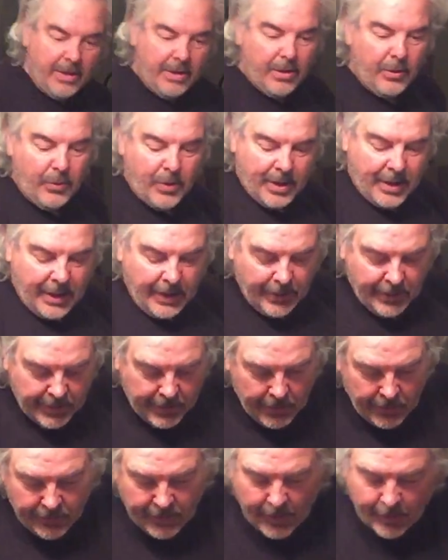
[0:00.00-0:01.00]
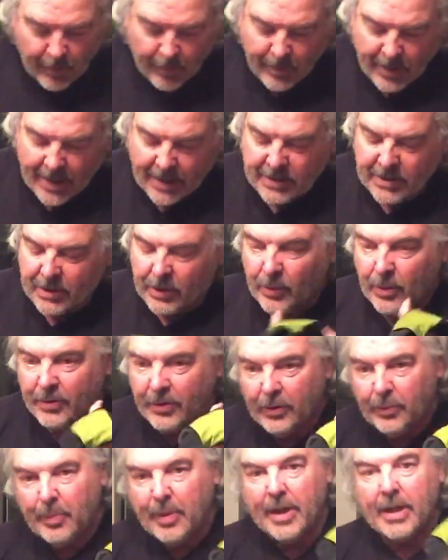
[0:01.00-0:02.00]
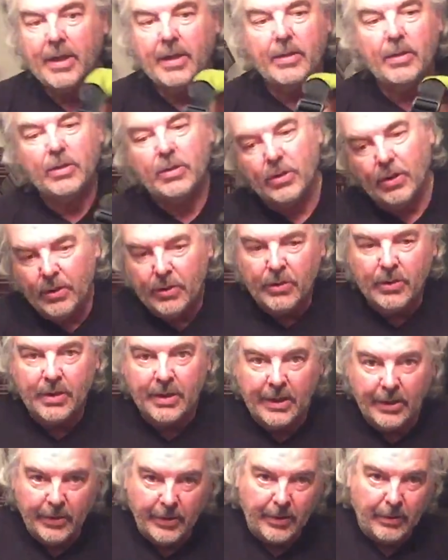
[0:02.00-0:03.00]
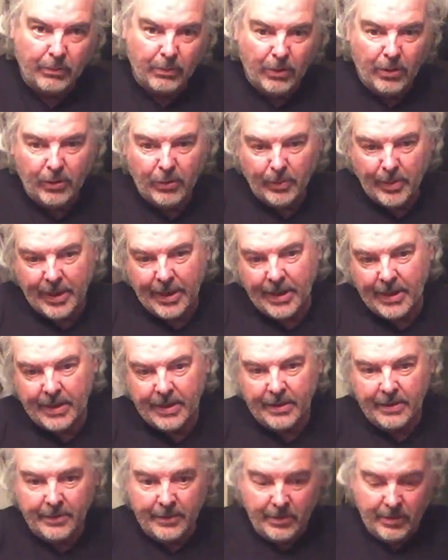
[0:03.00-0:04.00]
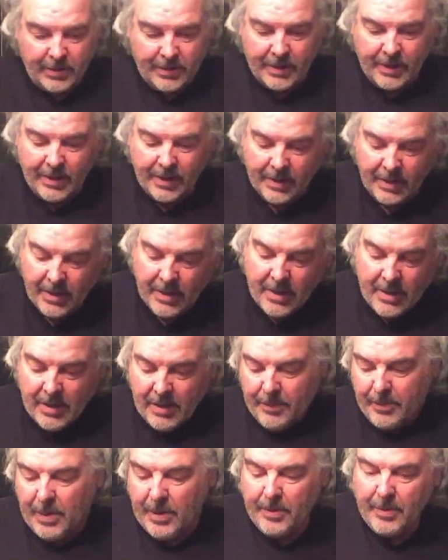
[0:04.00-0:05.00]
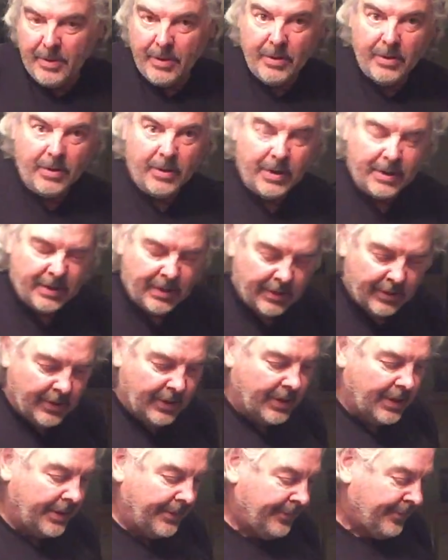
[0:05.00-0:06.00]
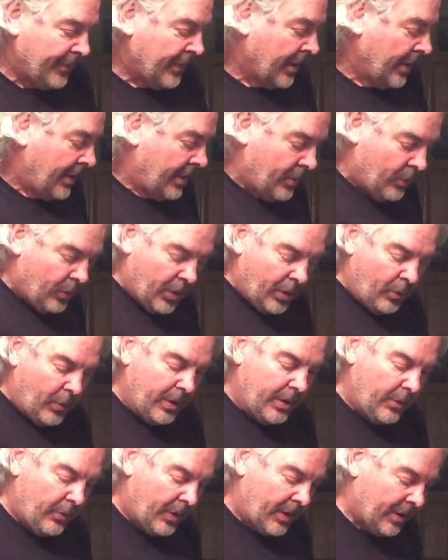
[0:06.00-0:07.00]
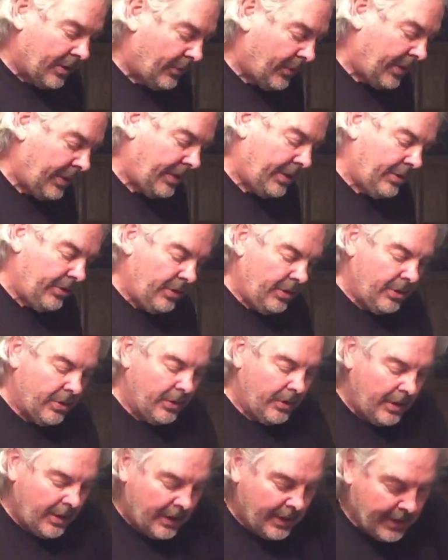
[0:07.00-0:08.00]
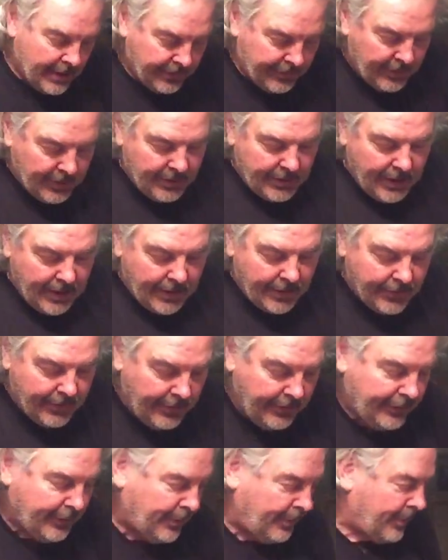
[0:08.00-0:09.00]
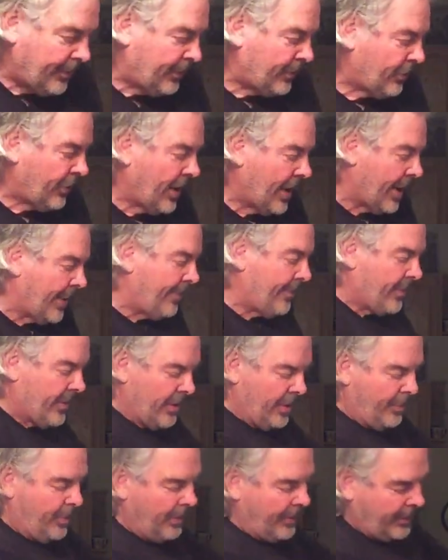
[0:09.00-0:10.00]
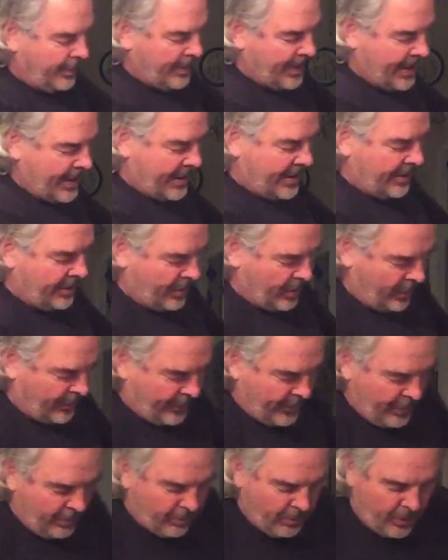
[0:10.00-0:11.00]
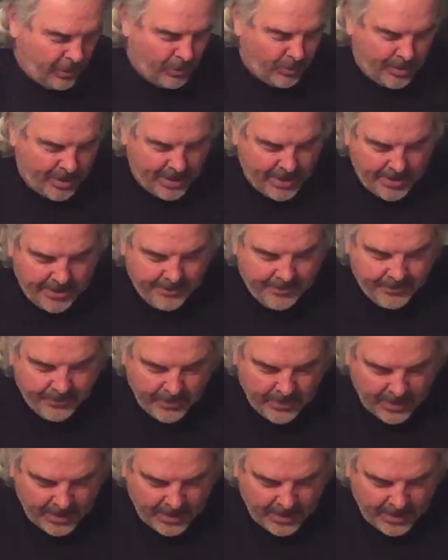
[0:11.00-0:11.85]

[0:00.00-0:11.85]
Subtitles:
you don't want to carry 2 separate bags. You don't want this bag on your shoulder and carry the roller bag and looking at maybe your itinerary. Well, what you can do is you can take this strap, you put the bag over your roller bag,